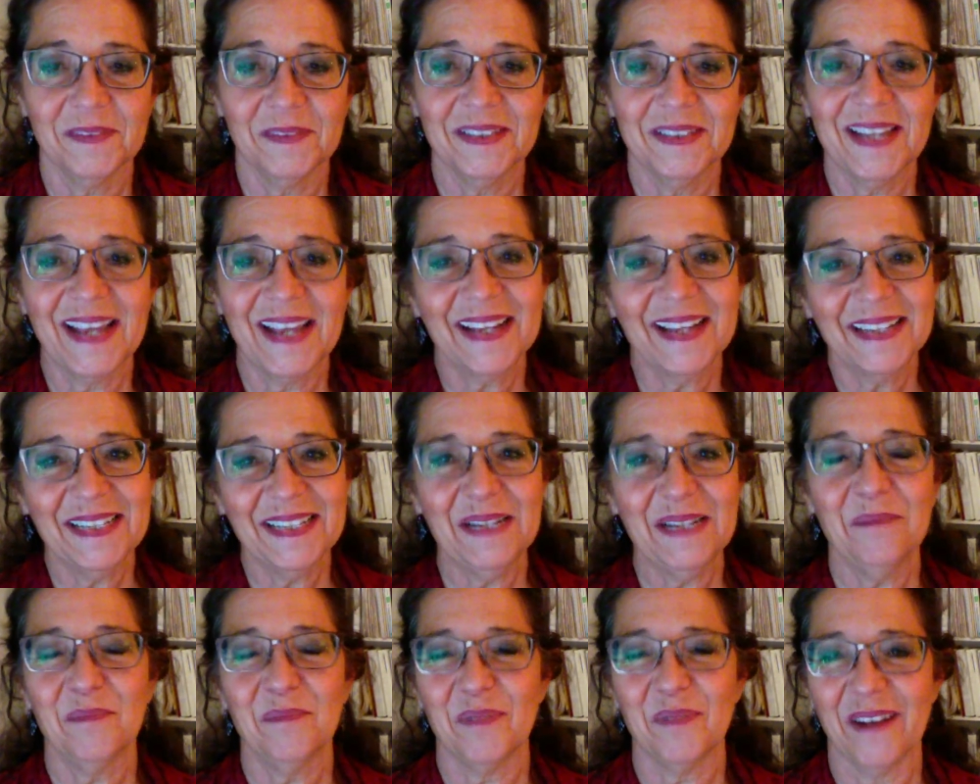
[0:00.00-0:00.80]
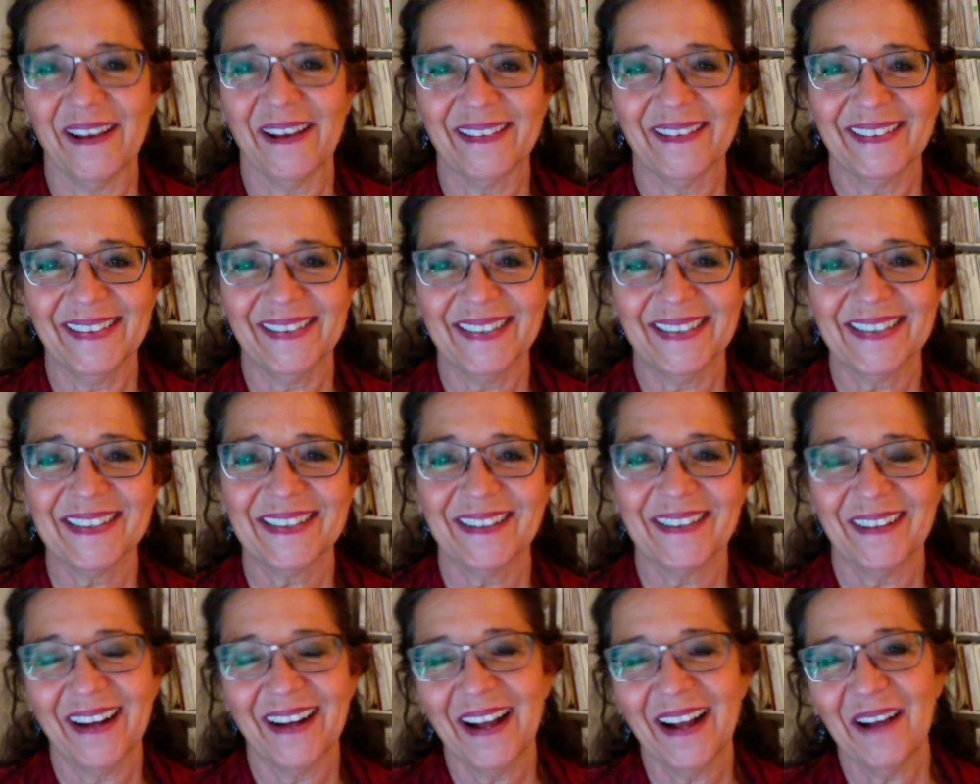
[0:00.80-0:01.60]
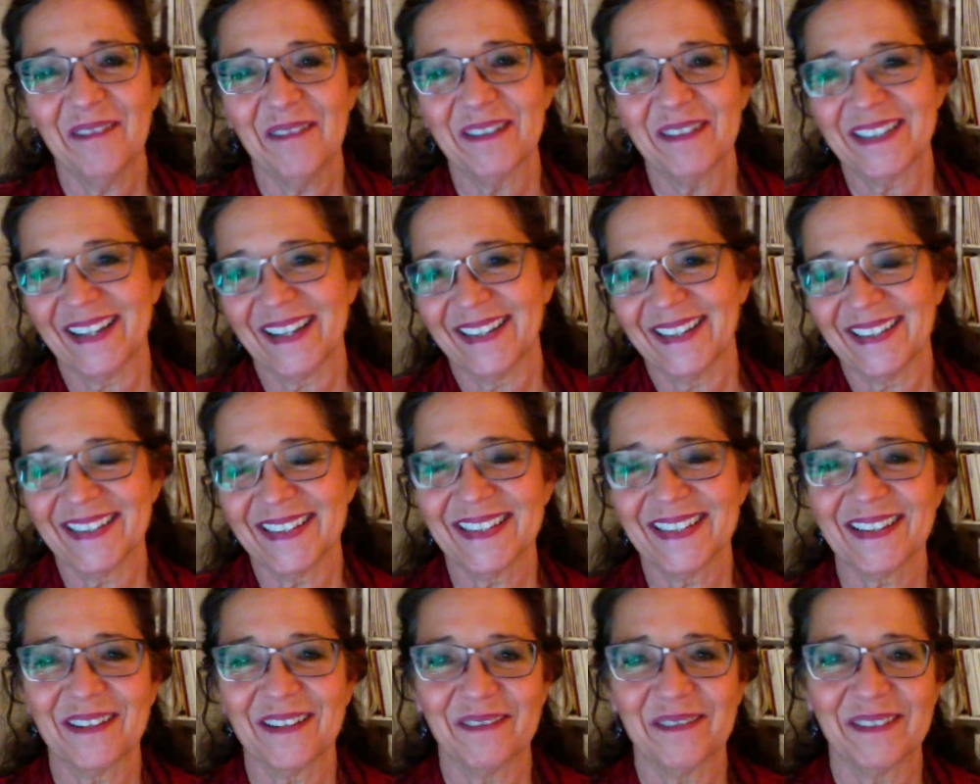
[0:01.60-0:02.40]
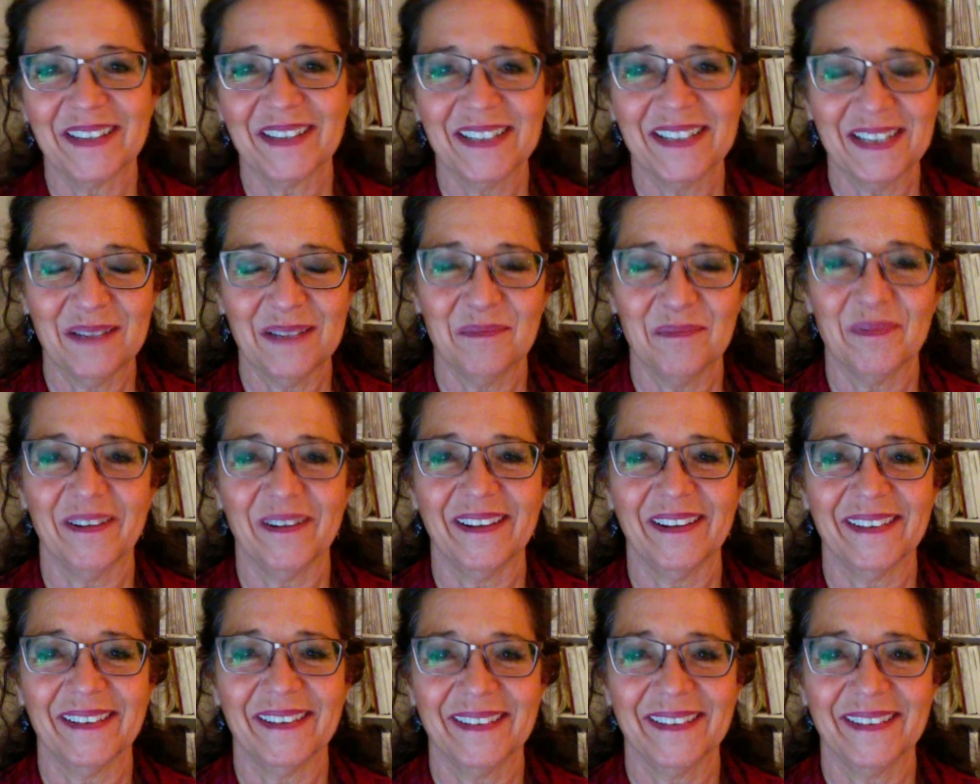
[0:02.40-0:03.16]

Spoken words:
Take a deep breath. Let's start. I always like to start with a deep breath.